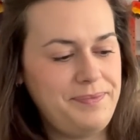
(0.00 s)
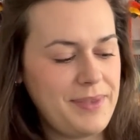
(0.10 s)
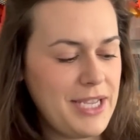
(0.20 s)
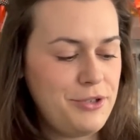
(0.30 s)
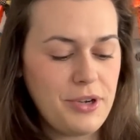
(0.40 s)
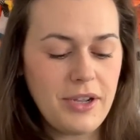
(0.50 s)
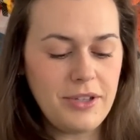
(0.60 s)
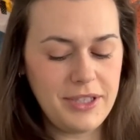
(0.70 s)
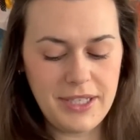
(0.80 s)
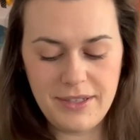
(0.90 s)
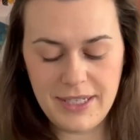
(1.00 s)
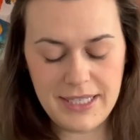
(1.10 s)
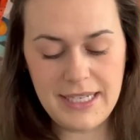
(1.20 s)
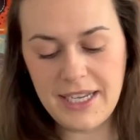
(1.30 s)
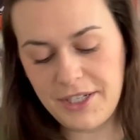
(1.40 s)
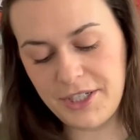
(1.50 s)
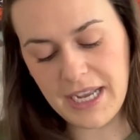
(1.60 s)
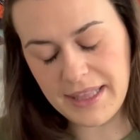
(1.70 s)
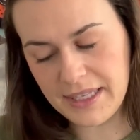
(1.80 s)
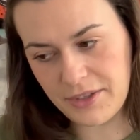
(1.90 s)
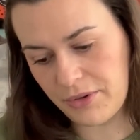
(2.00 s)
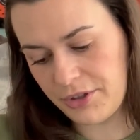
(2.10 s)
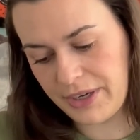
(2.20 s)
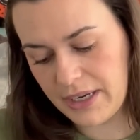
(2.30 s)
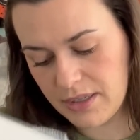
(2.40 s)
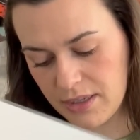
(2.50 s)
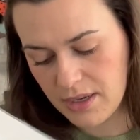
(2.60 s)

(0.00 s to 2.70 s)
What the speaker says: I struggled to stitch at this retreat.